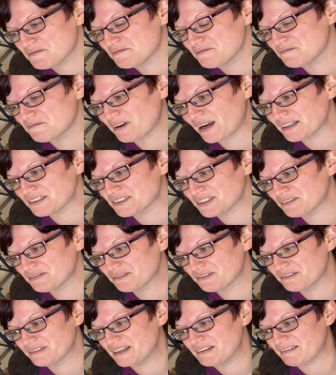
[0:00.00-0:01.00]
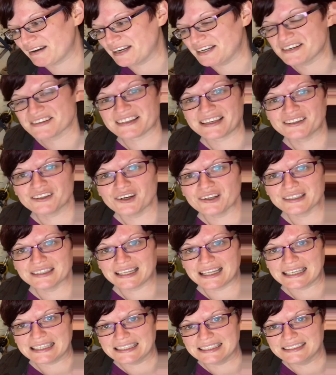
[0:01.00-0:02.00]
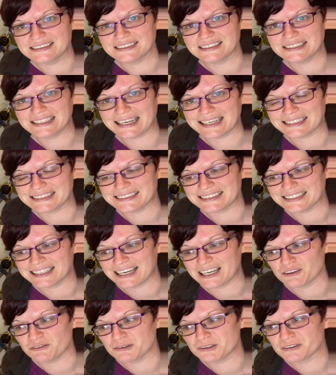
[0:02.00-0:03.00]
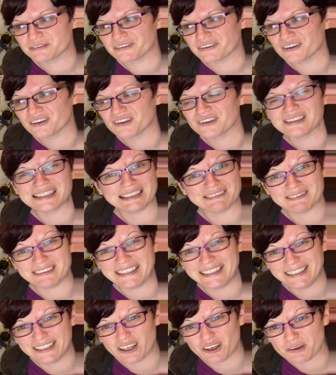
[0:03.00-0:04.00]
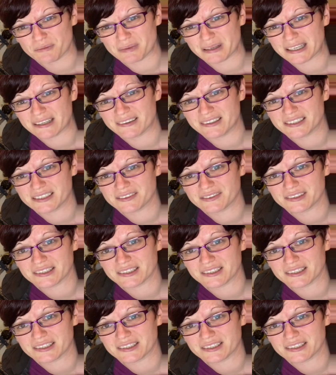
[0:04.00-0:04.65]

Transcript: rats on free range, they're not likely to get out for like really long periods of